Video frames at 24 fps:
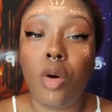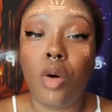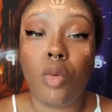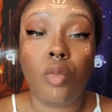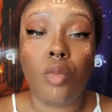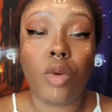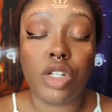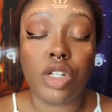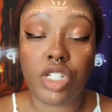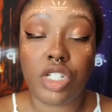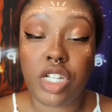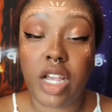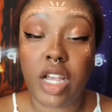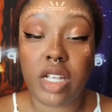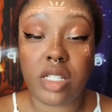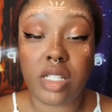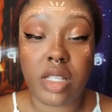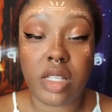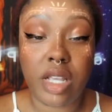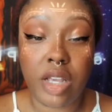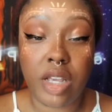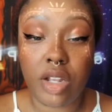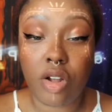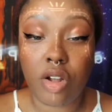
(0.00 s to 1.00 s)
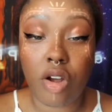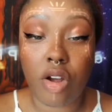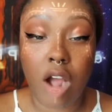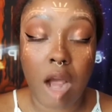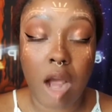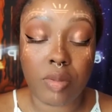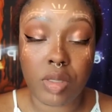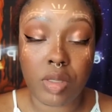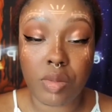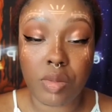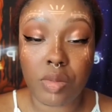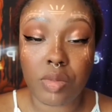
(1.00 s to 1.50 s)
once she has hit her
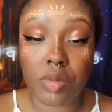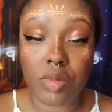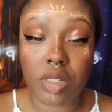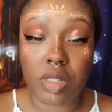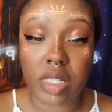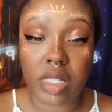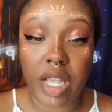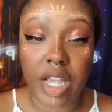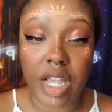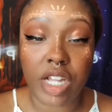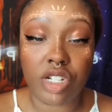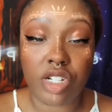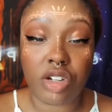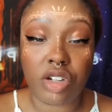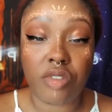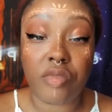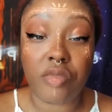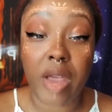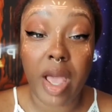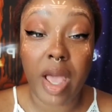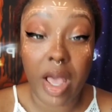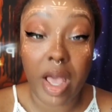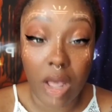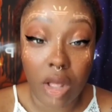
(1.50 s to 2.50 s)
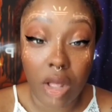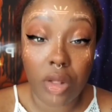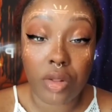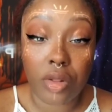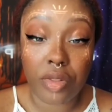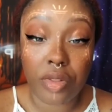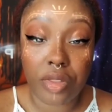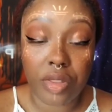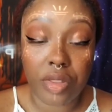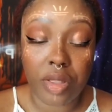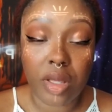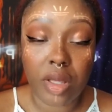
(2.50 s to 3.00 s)
optimum stage of health,